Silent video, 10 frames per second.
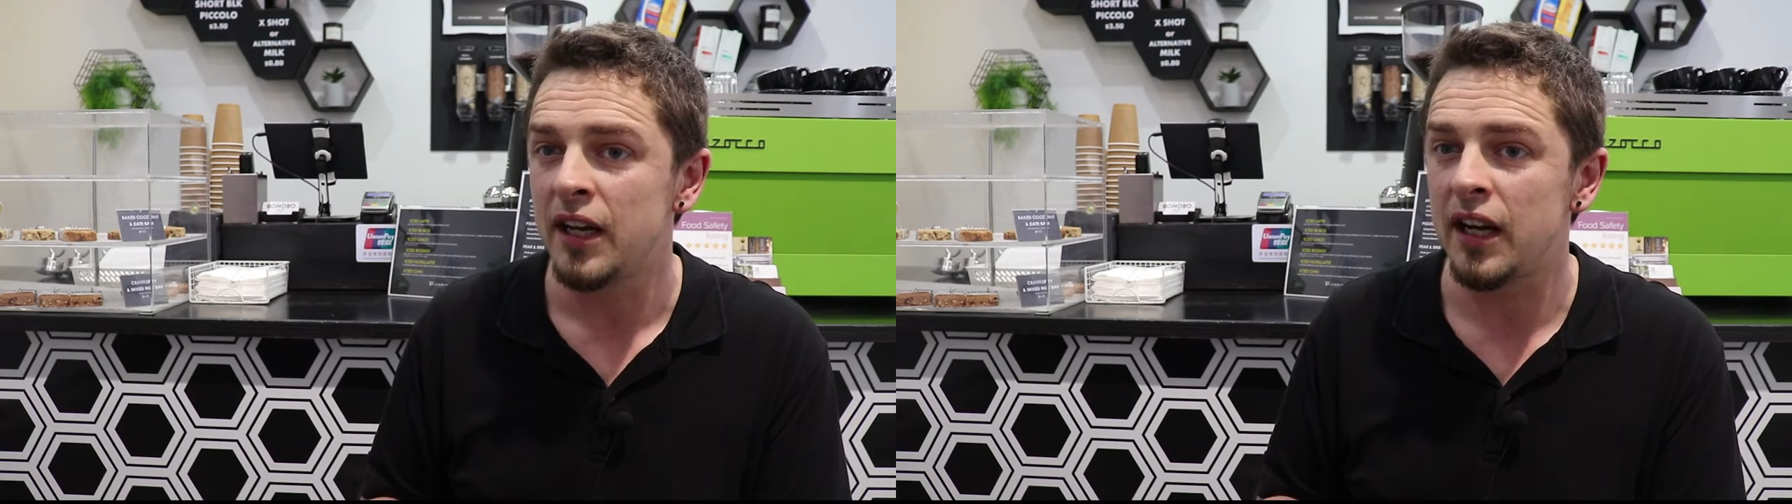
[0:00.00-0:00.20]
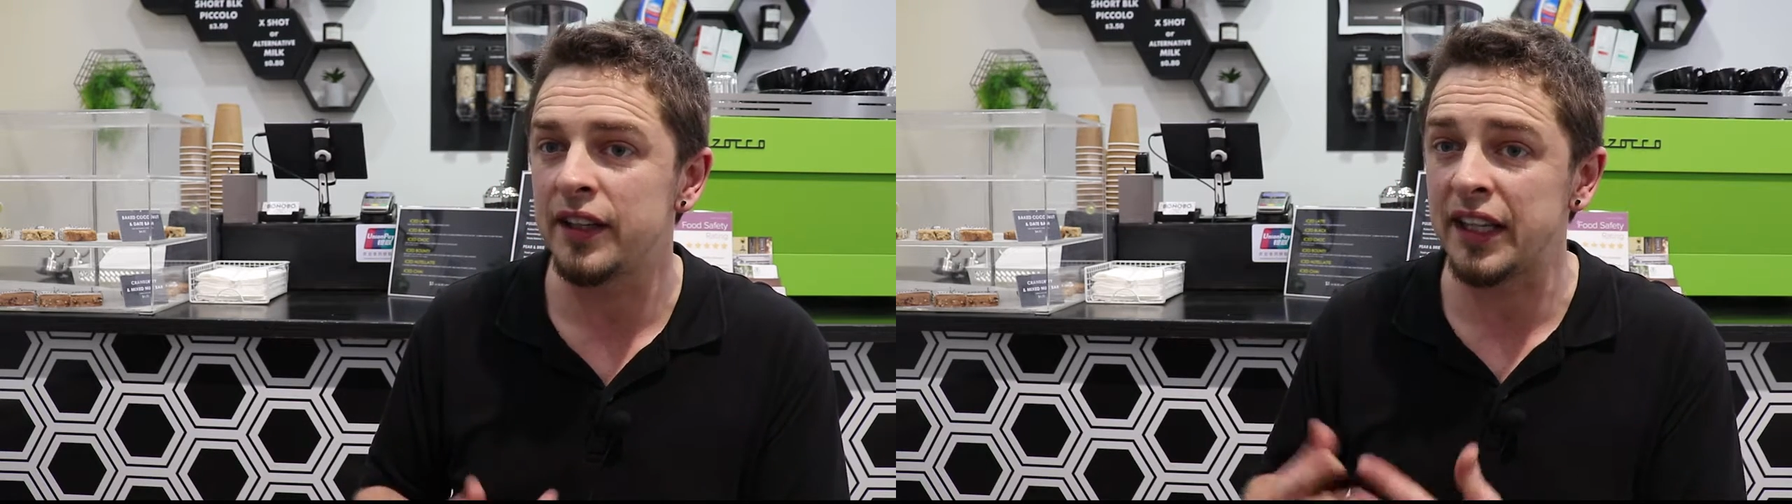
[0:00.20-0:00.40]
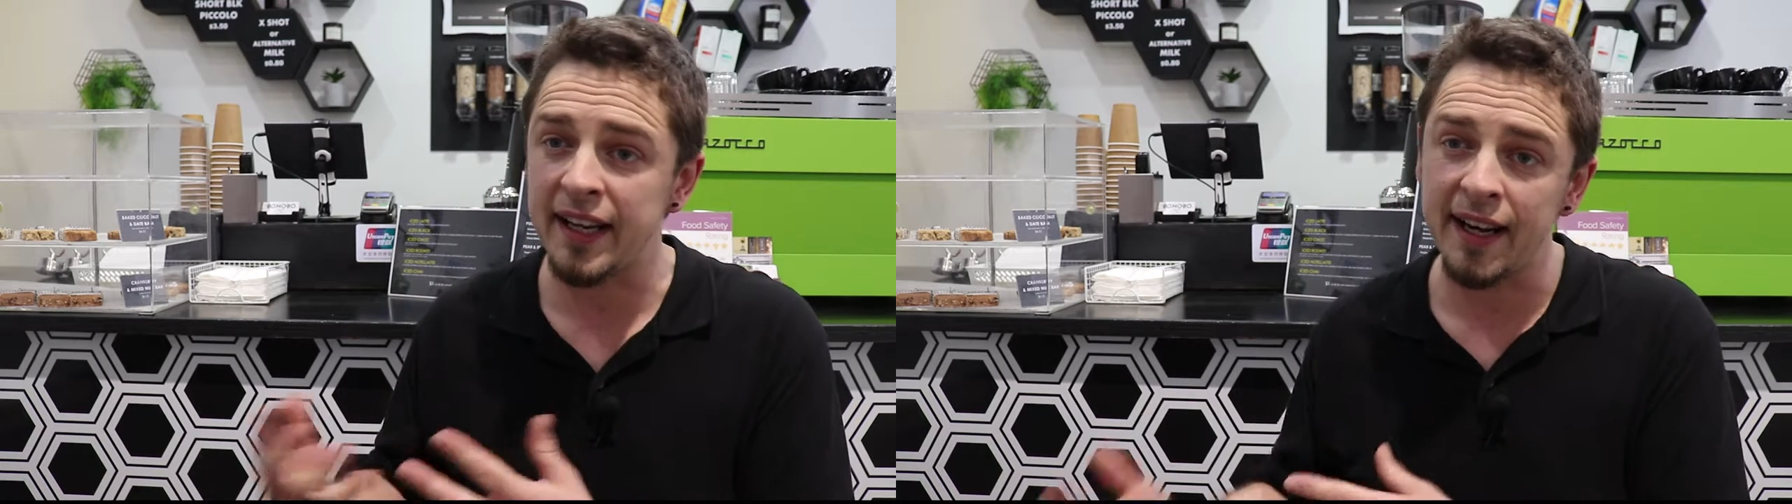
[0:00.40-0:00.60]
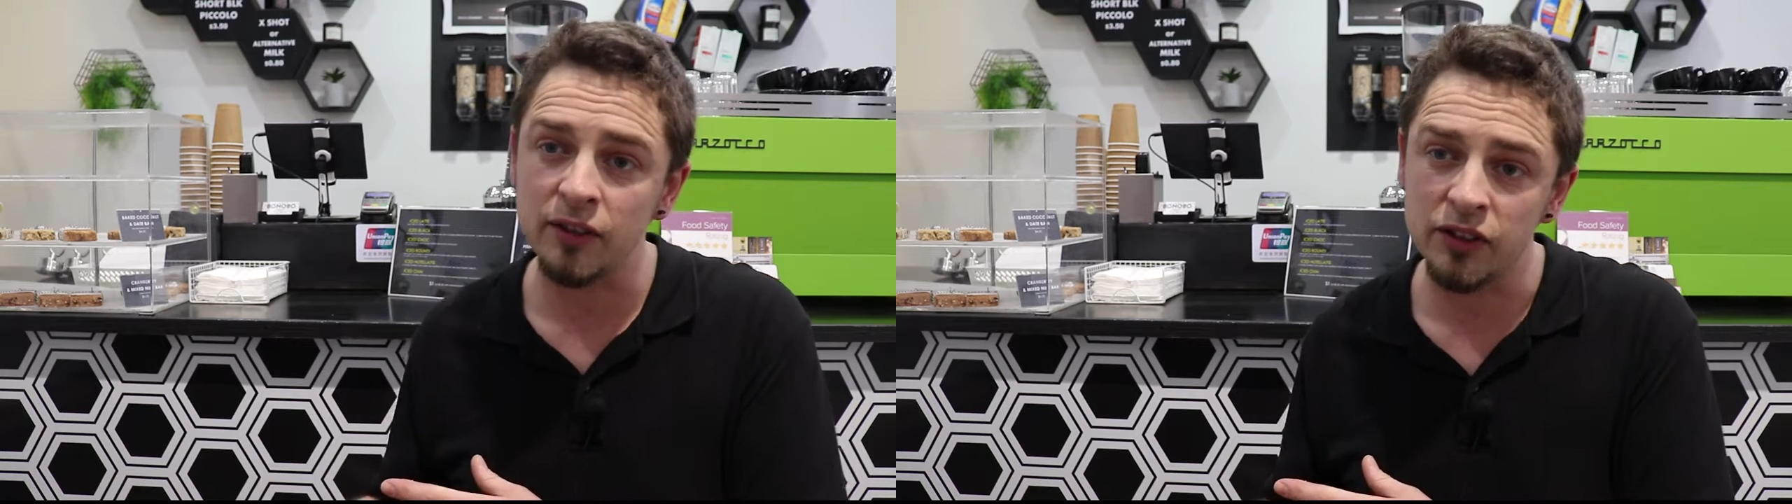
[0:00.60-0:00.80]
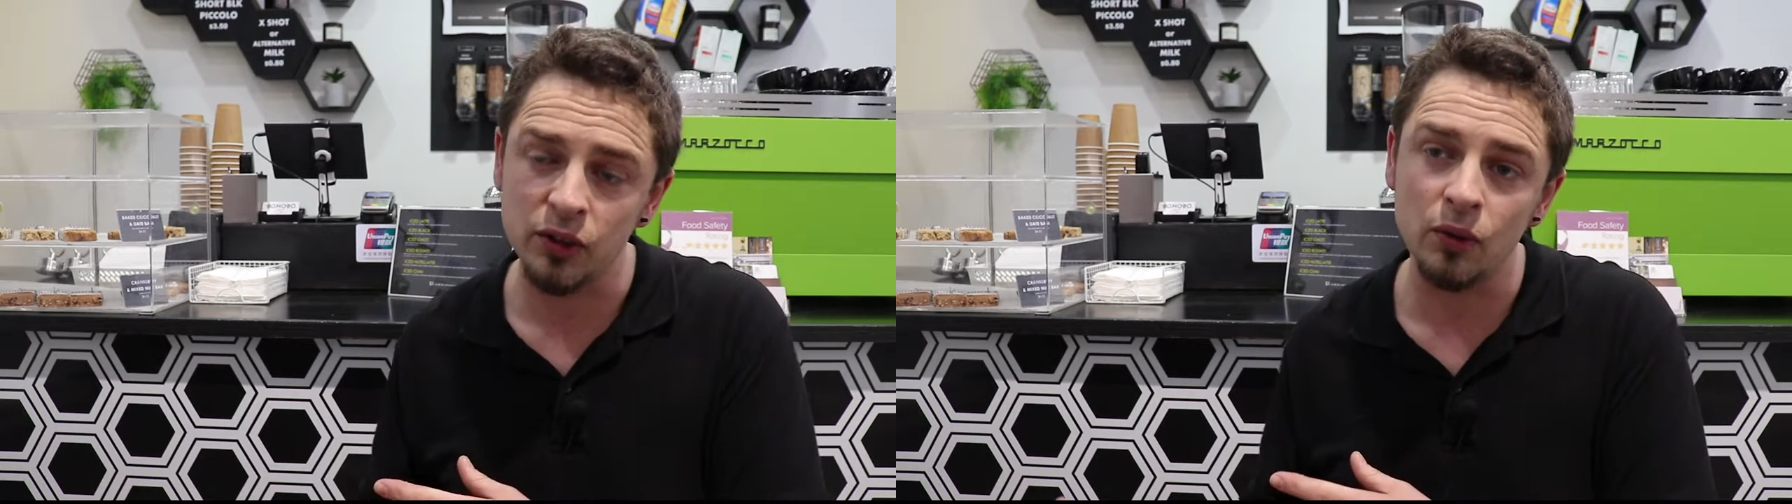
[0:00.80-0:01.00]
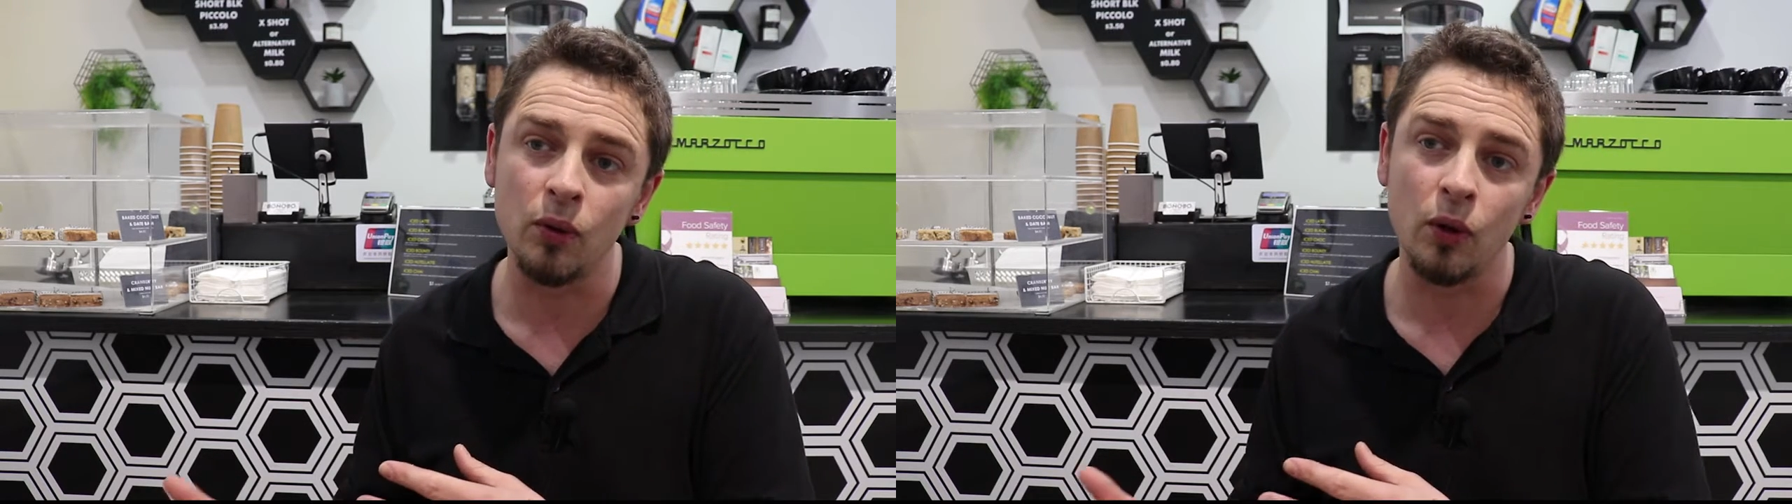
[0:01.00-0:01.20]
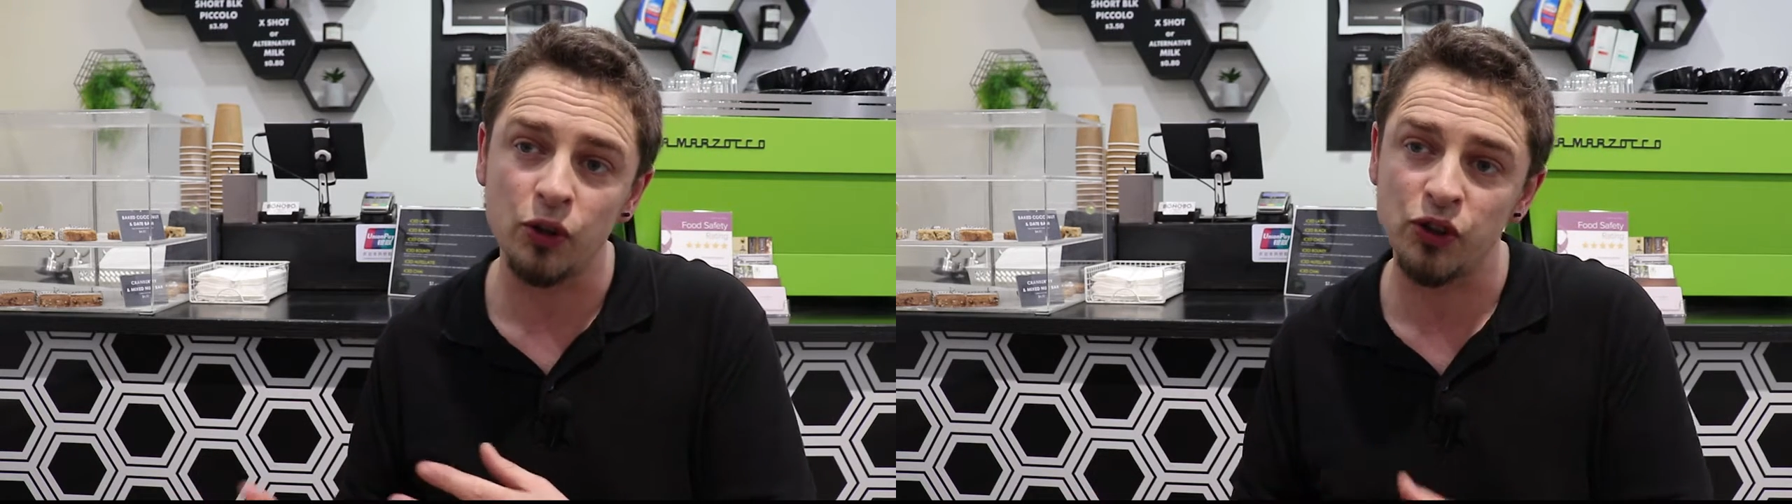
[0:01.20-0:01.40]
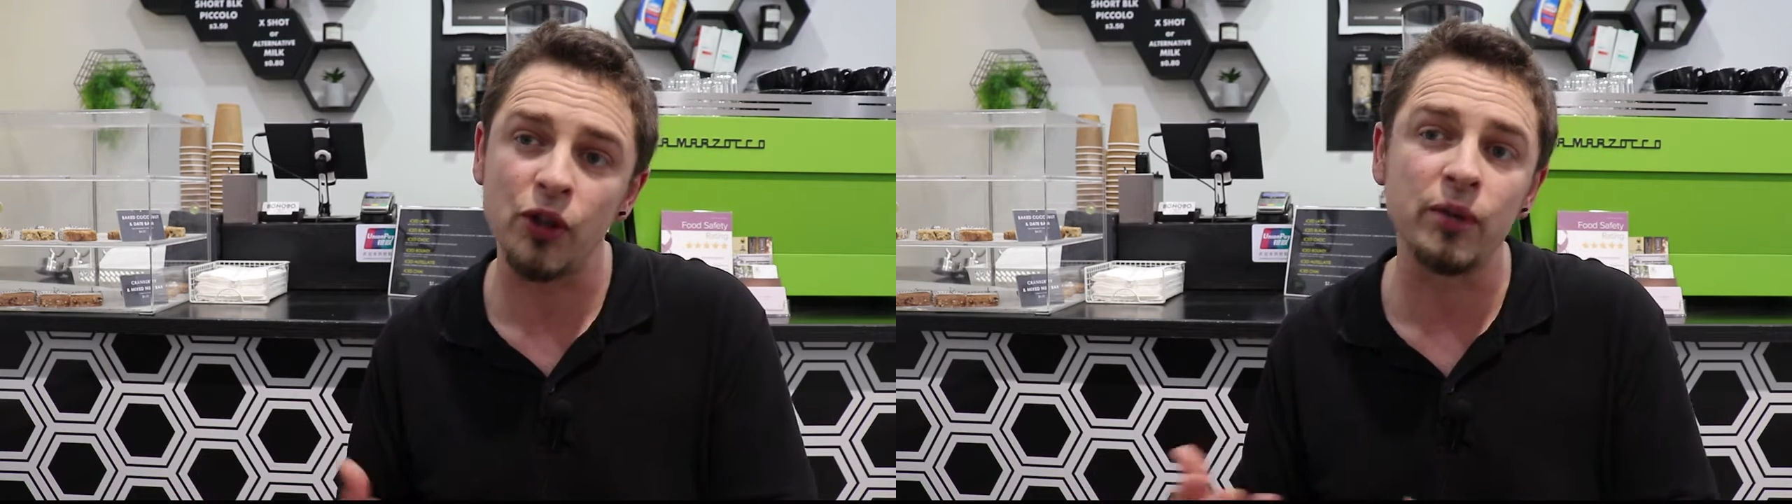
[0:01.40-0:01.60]
the council or
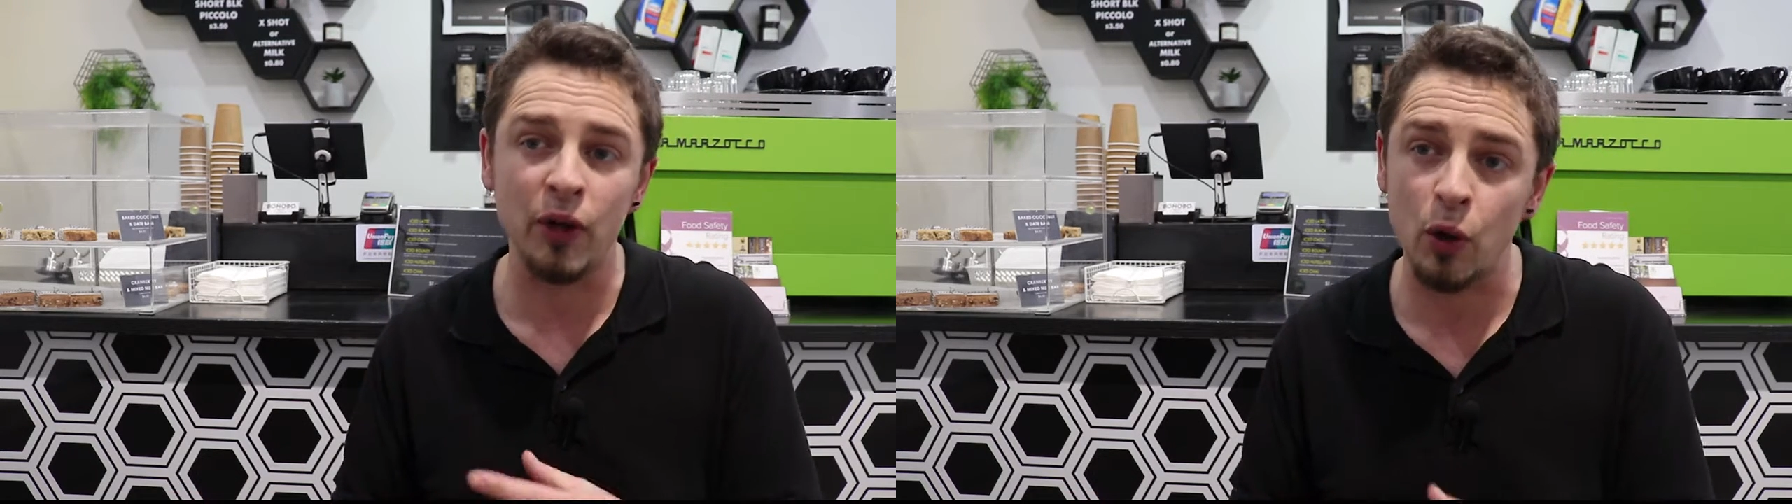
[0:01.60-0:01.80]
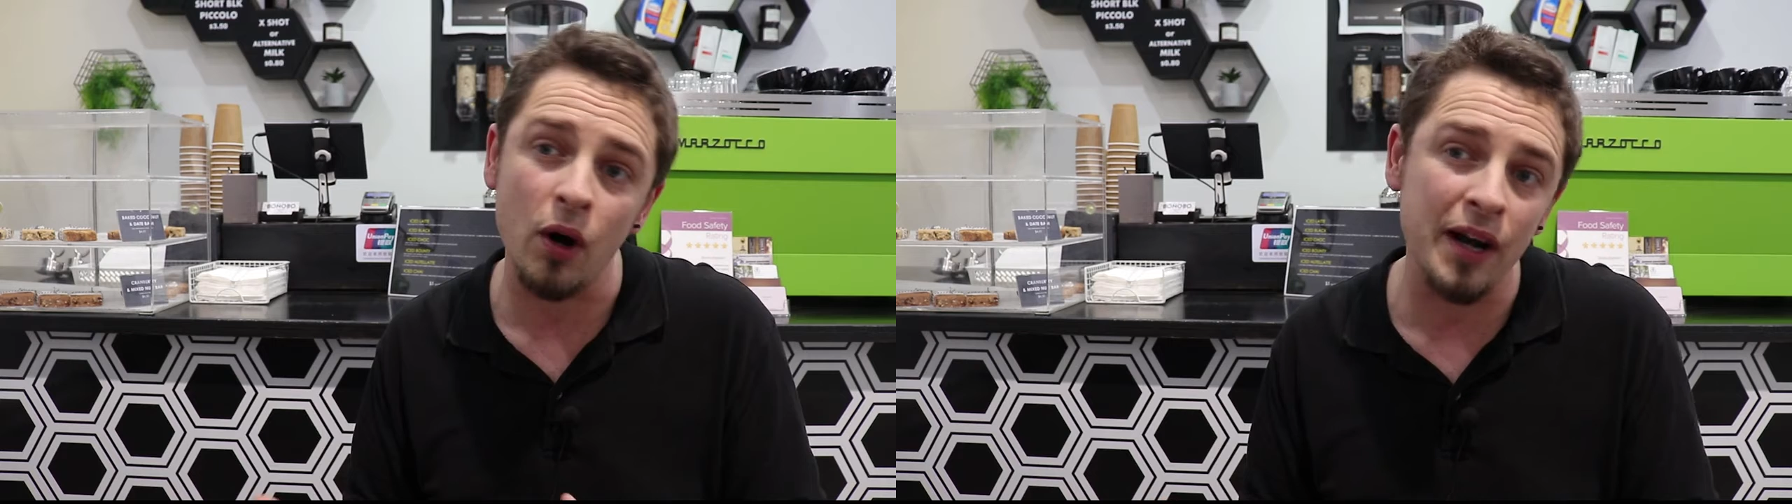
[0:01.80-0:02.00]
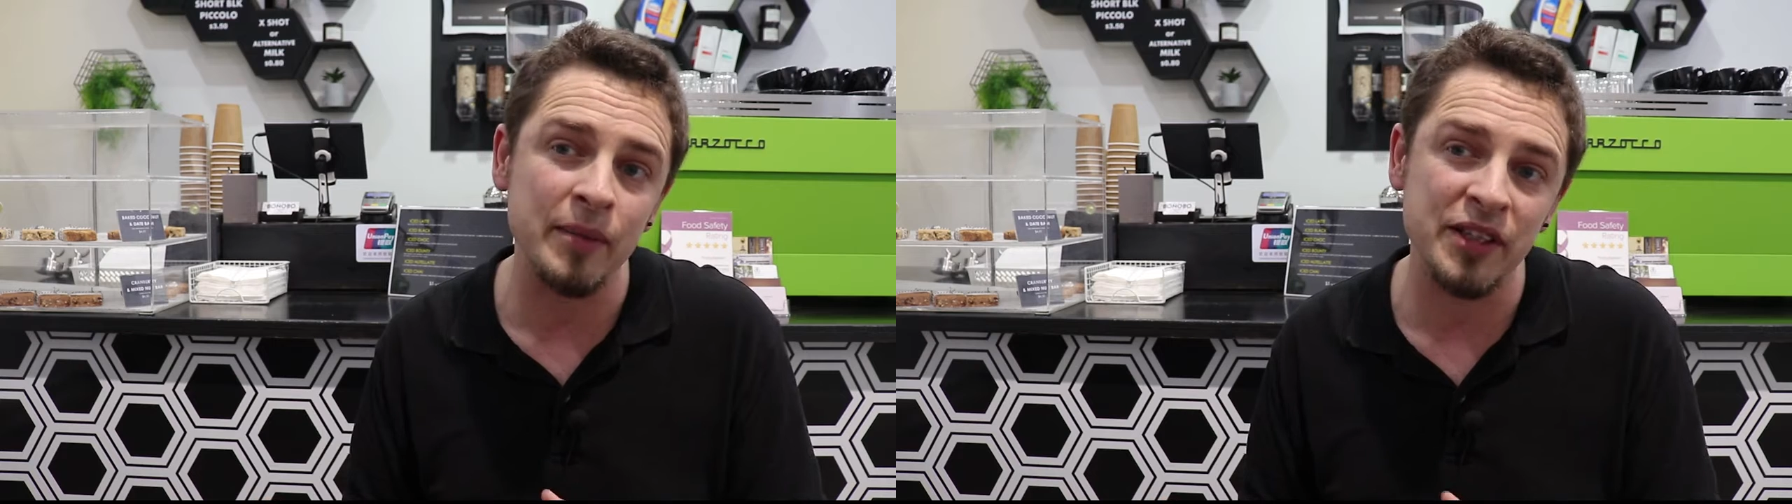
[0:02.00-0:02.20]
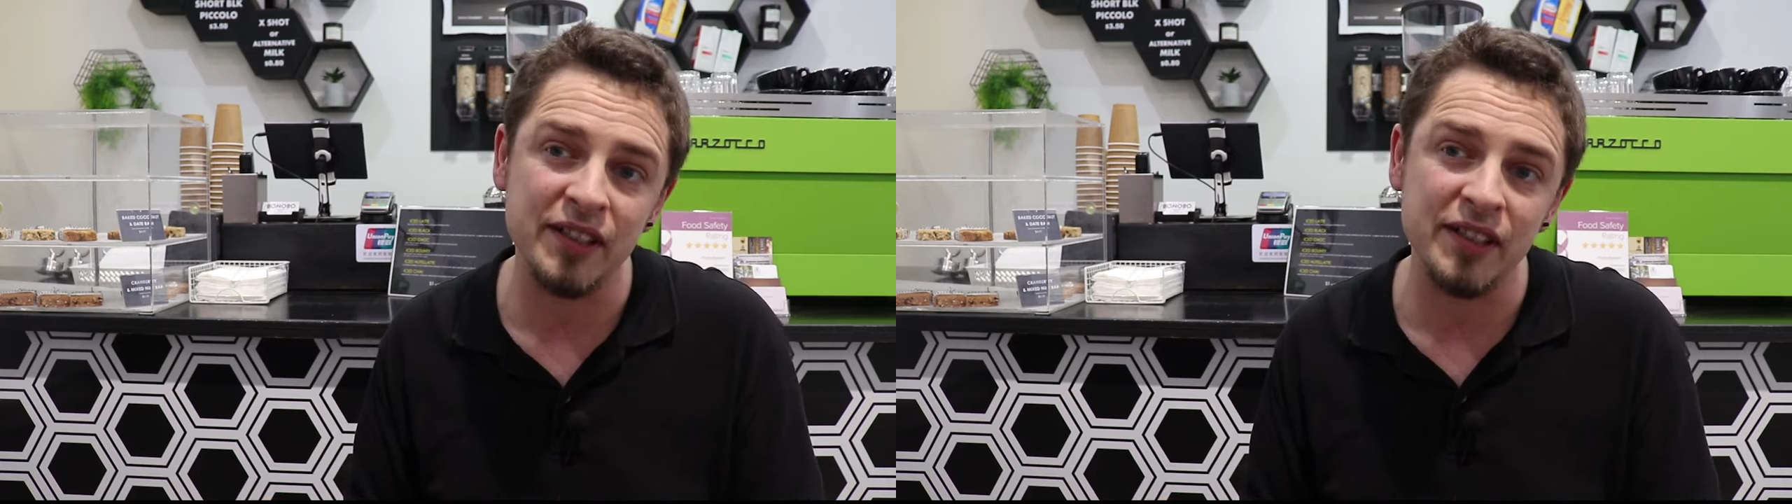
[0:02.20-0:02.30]
certain requirements